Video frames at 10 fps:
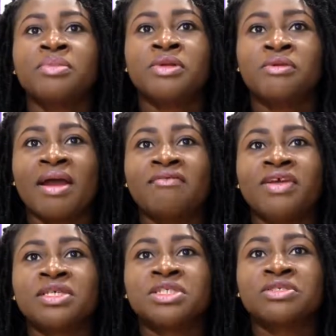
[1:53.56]

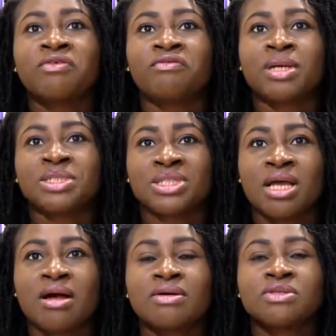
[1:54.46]
derivation of
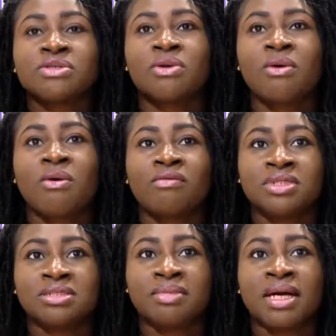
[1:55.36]
Marshall's law
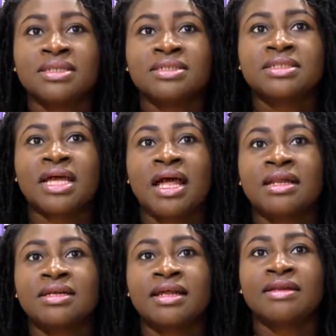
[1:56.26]
of demand,
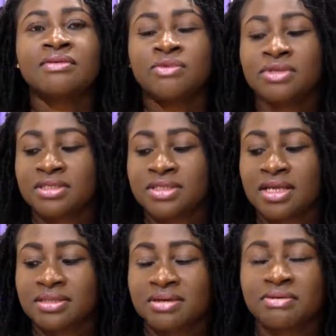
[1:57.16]
and then we'll
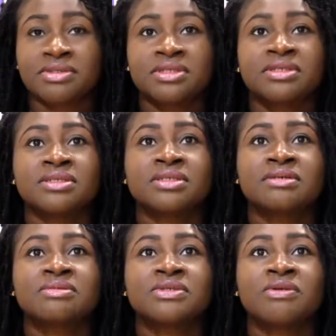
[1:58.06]
discuss the
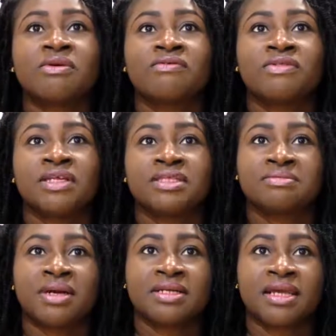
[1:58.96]
criticisms of the
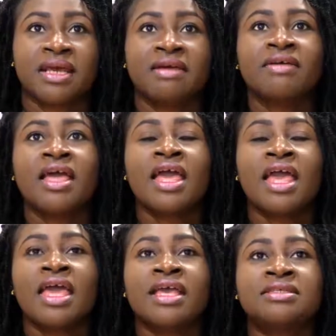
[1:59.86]
demand curve.
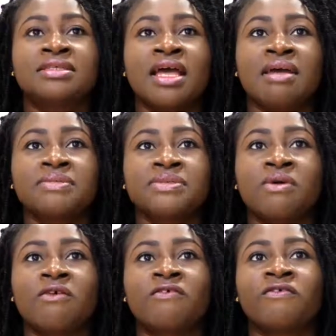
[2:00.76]
In terms
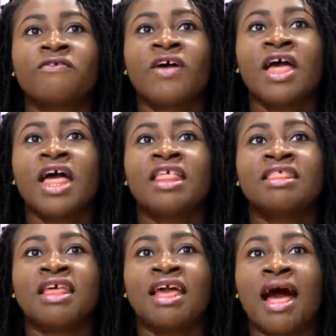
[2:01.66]
of the